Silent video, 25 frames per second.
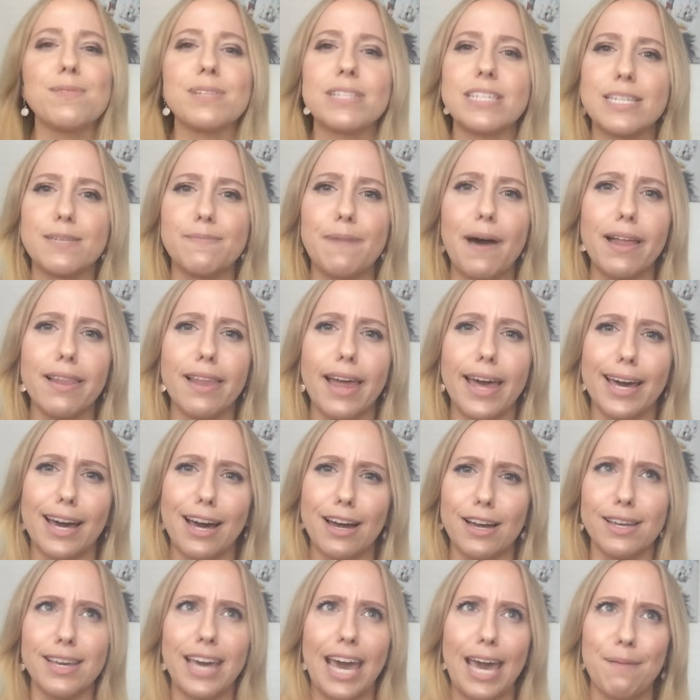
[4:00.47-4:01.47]
able to smell like
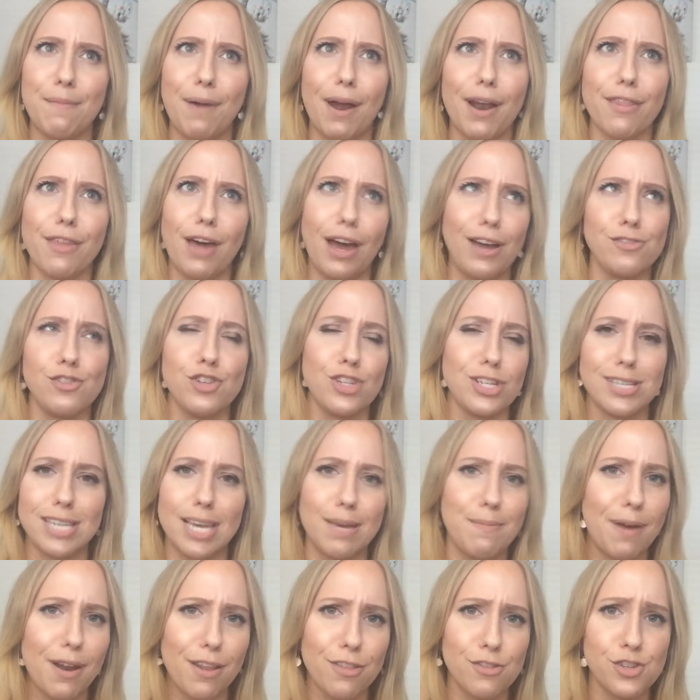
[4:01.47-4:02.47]
I just
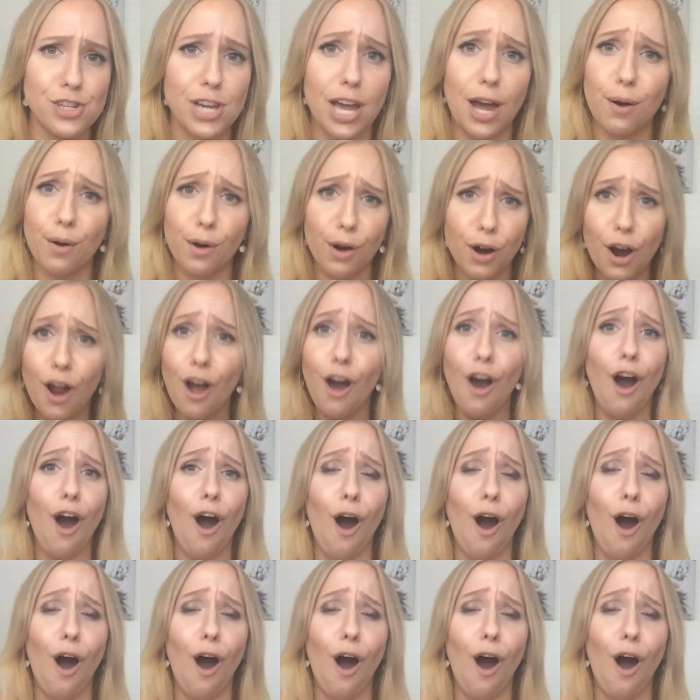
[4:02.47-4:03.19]
came out of the shower